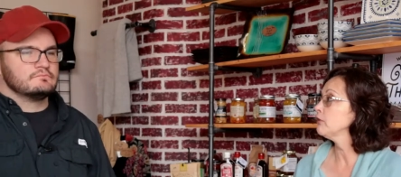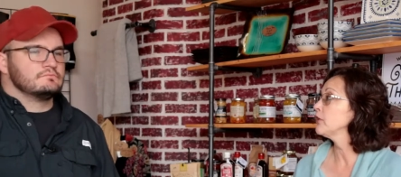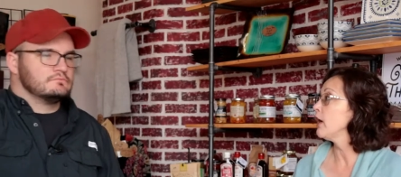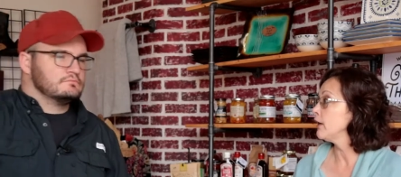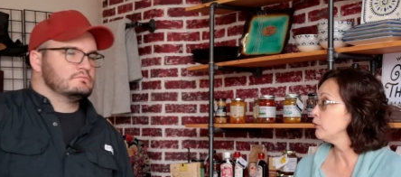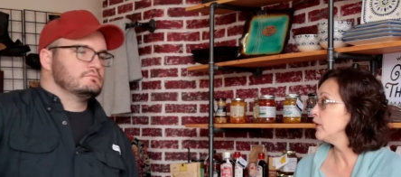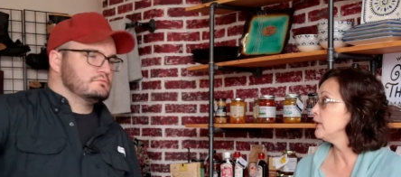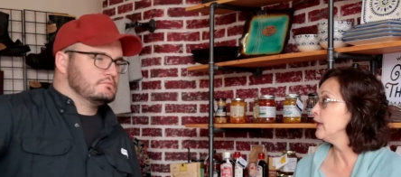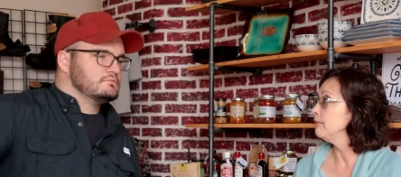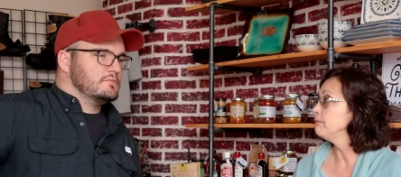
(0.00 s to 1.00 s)
Speaker 1: of God with
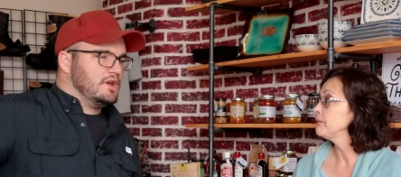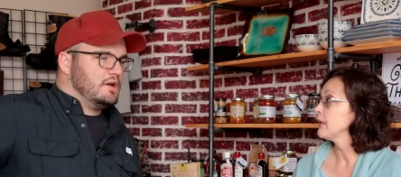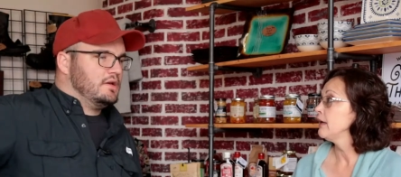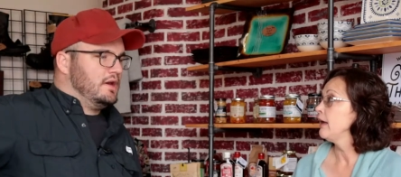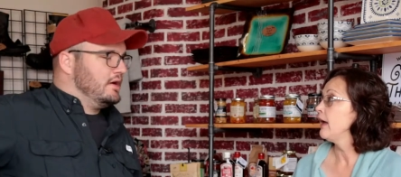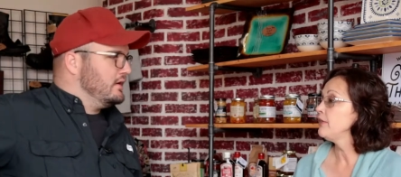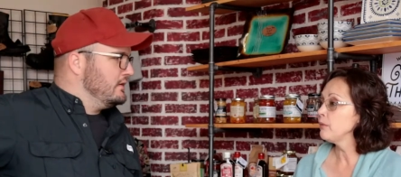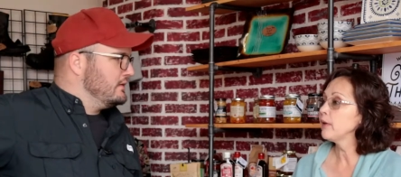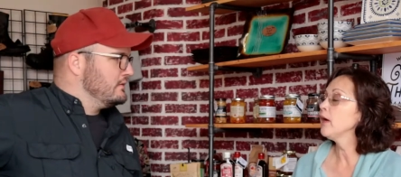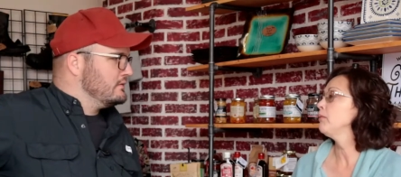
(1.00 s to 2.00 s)
them, yeah. and then
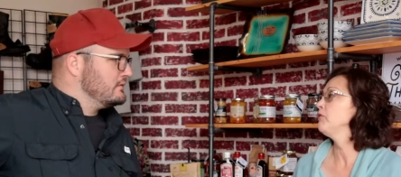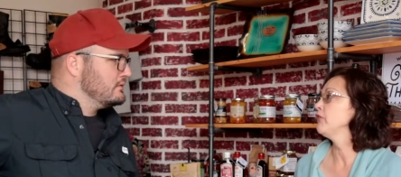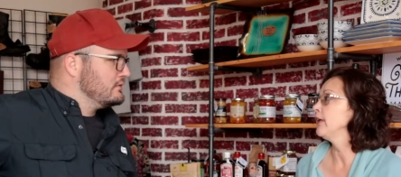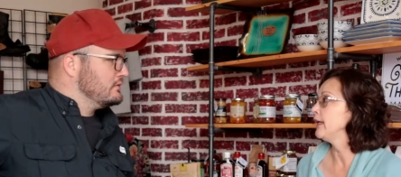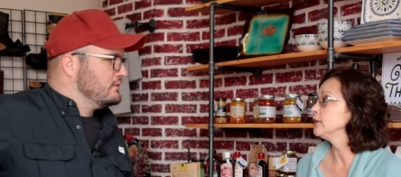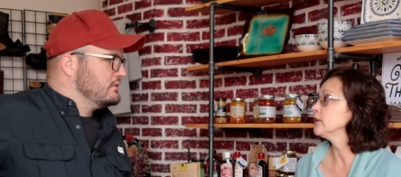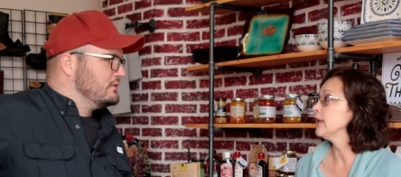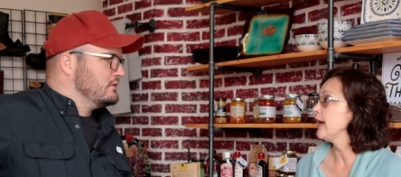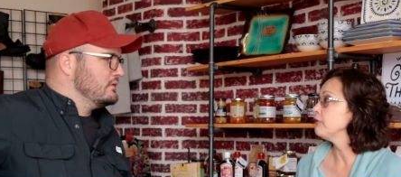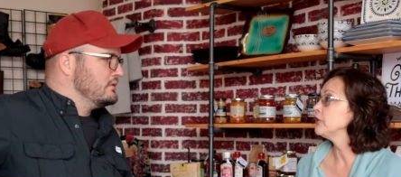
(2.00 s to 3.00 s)
we help them financially
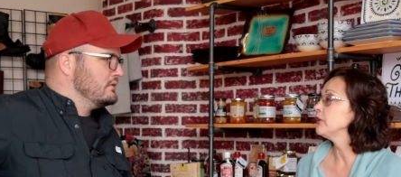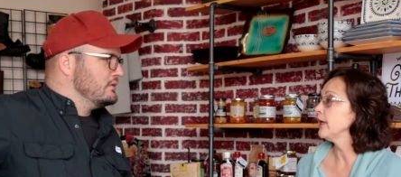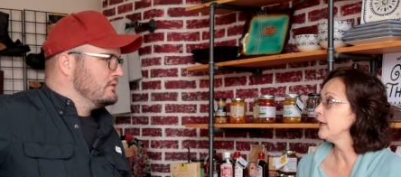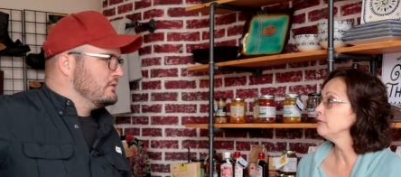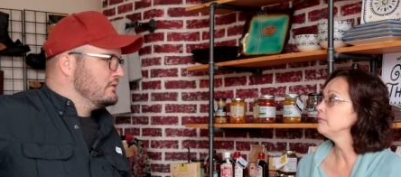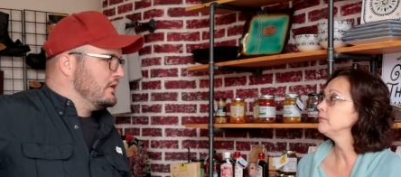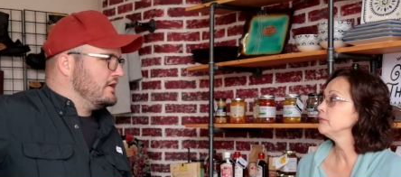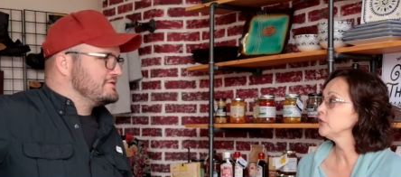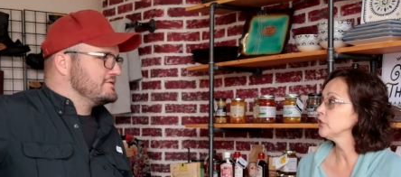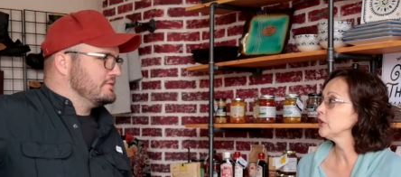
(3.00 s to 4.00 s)
after that. How
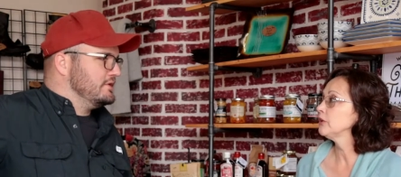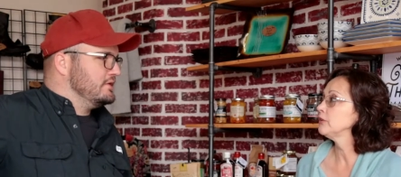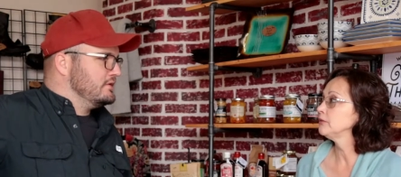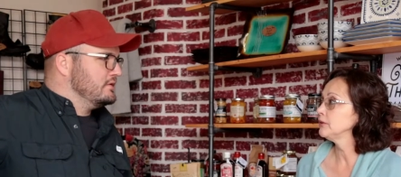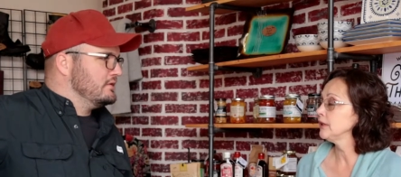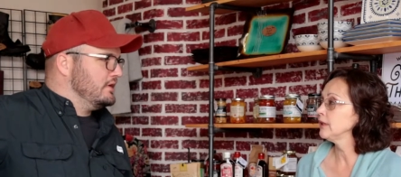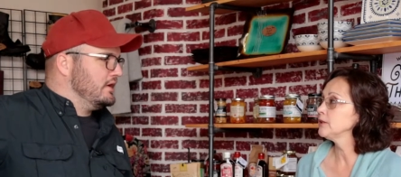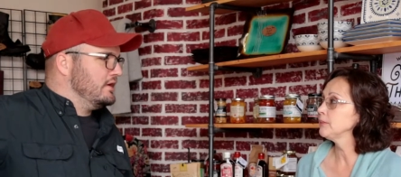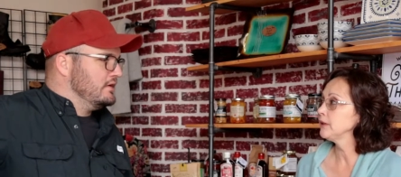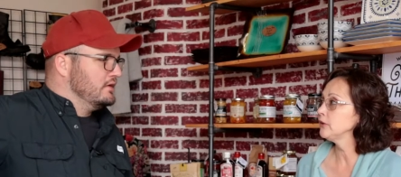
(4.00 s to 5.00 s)
so? It's
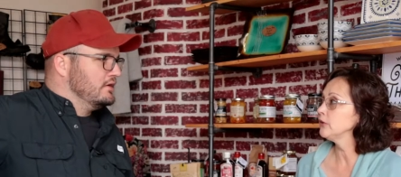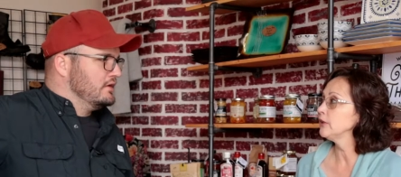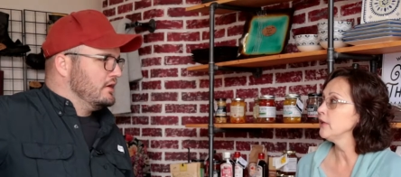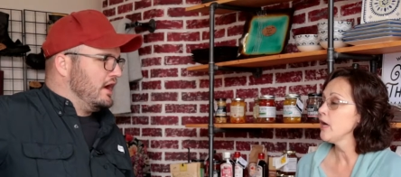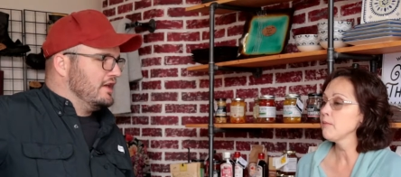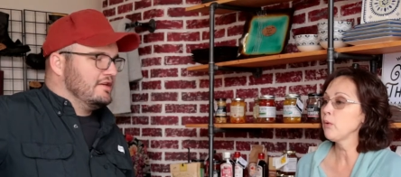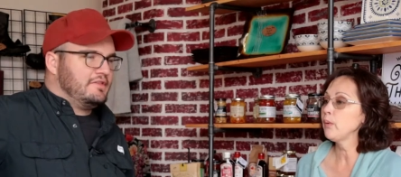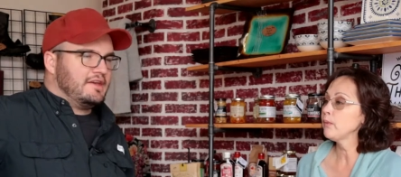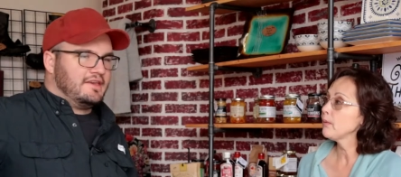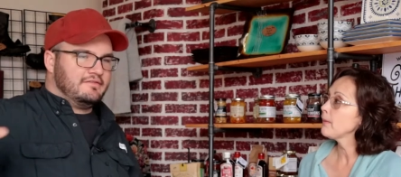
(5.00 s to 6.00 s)
good. I love
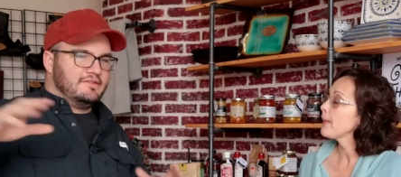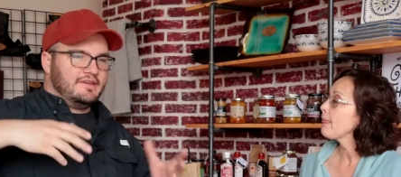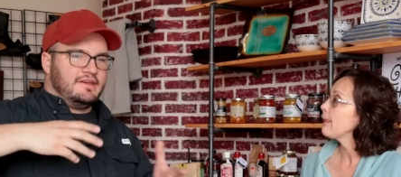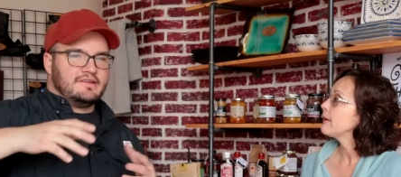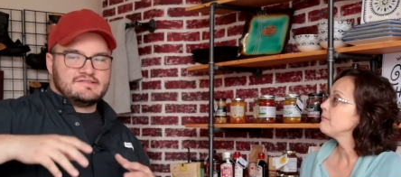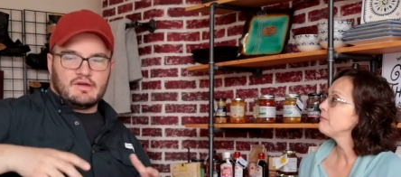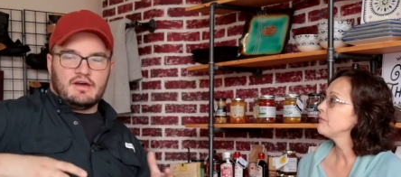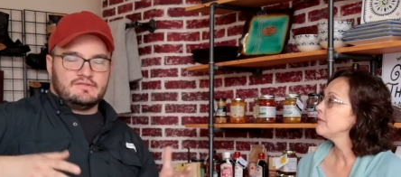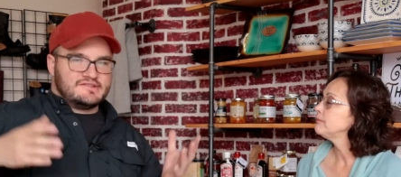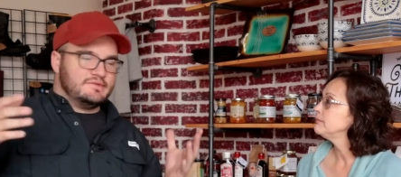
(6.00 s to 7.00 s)
that
Speaker 2: give and take because
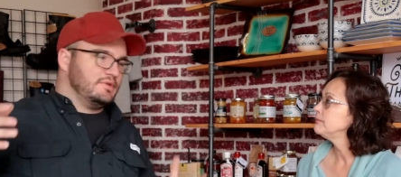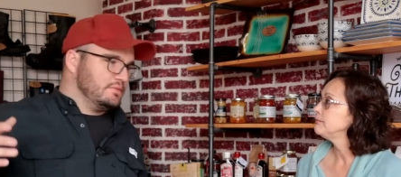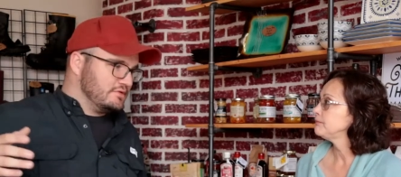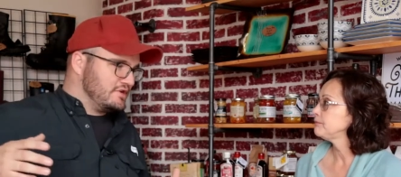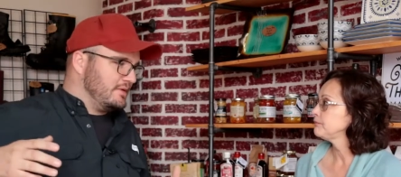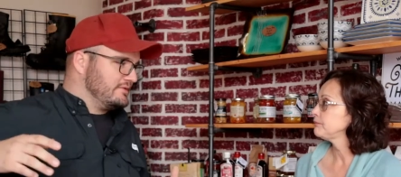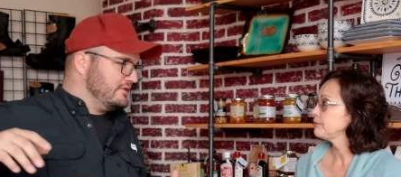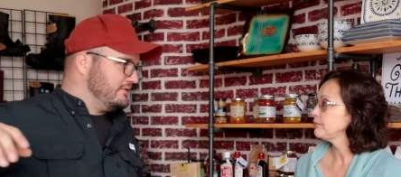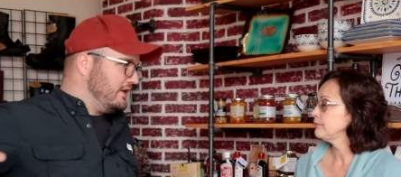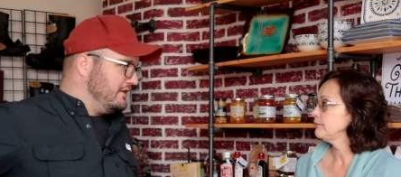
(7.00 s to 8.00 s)
obviously people drop
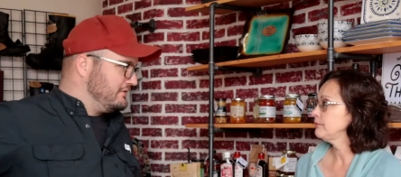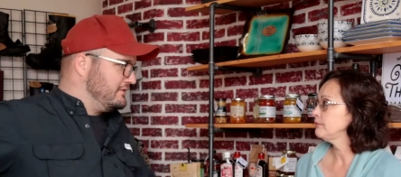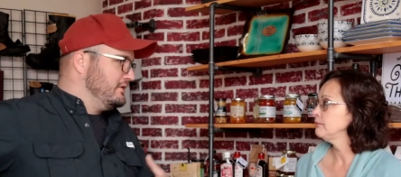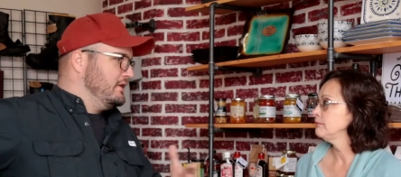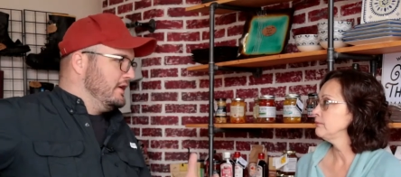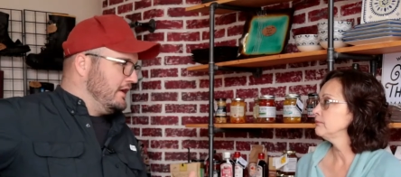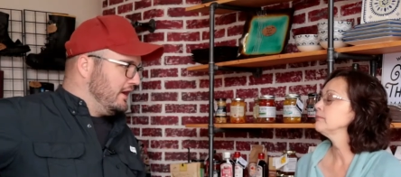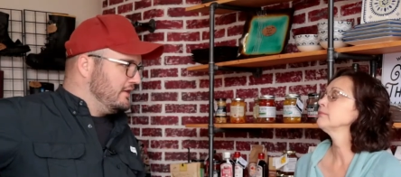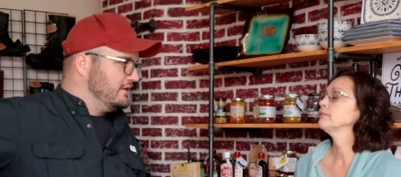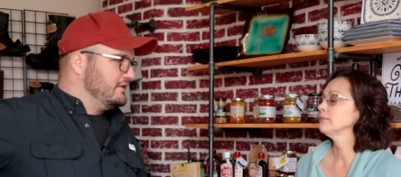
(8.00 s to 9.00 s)
stuff off,
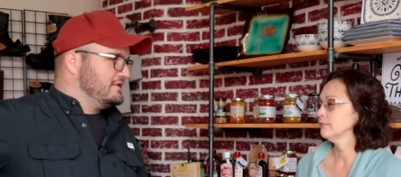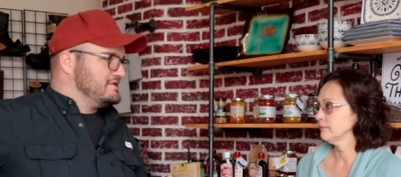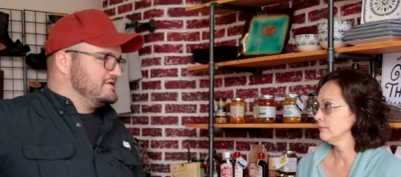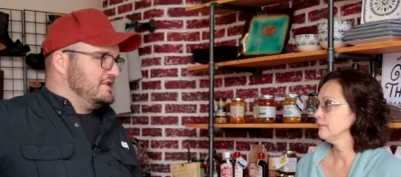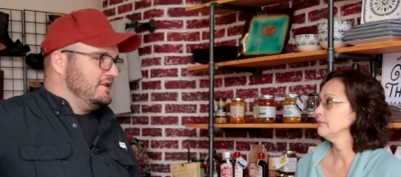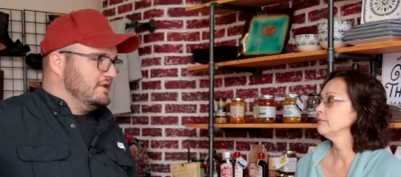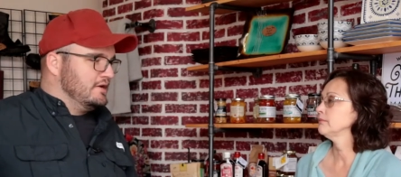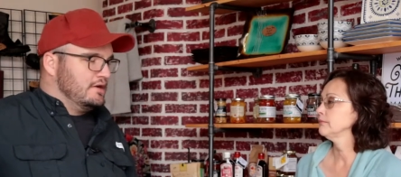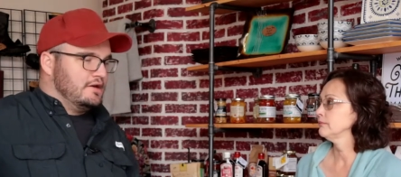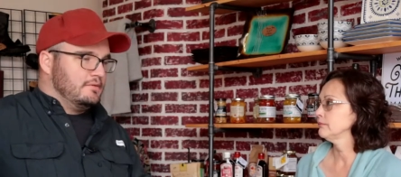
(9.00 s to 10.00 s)
and then to see
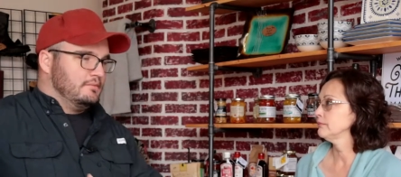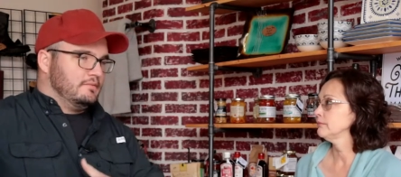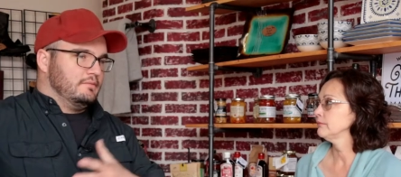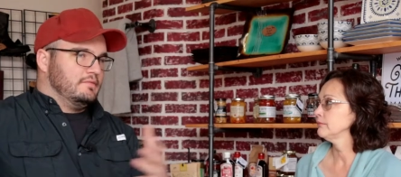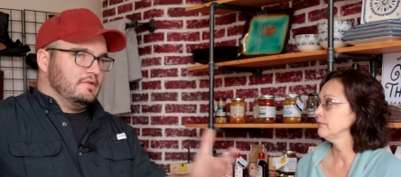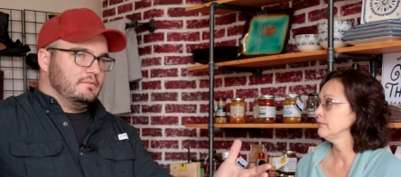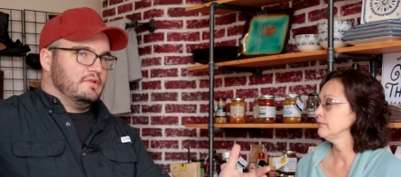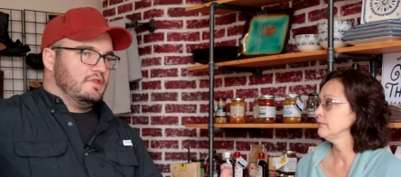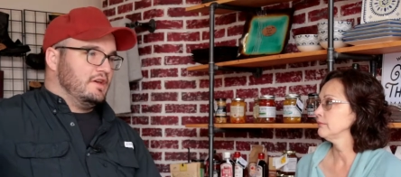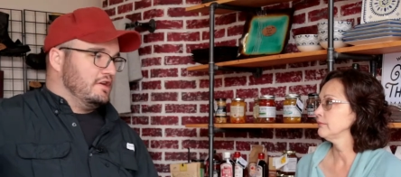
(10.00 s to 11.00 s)

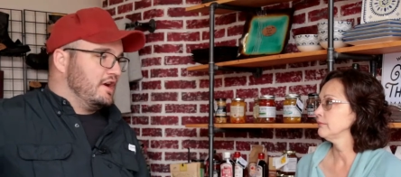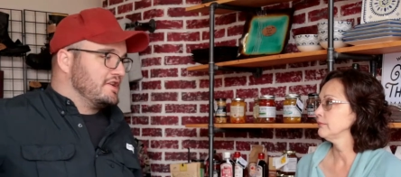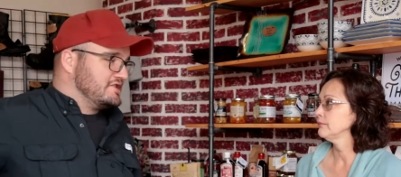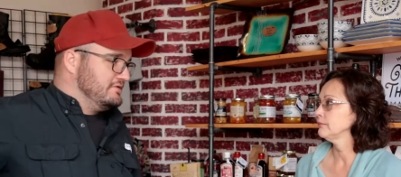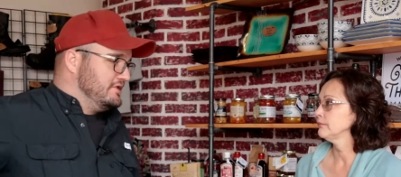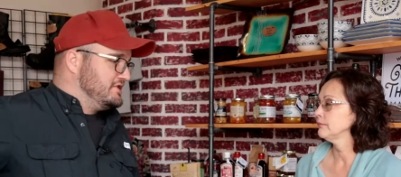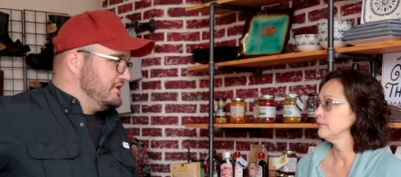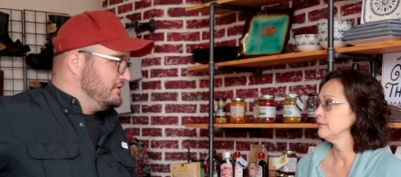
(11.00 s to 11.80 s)
that you're actually reaching